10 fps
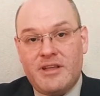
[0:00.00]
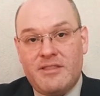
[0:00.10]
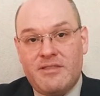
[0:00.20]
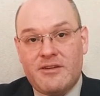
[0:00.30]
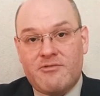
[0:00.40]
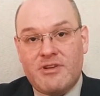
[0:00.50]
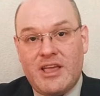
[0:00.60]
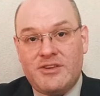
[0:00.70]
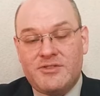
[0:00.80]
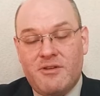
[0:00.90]
in the
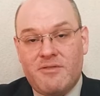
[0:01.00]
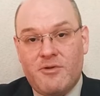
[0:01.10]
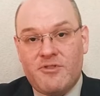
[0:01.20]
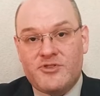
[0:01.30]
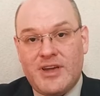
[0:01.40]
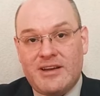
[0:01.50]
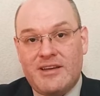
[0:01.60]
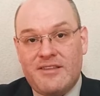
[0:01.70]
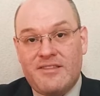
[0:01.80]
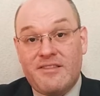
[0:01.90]
creation of those
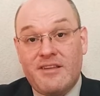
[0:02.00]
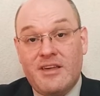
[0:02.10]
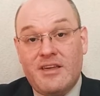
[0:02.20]
checklists.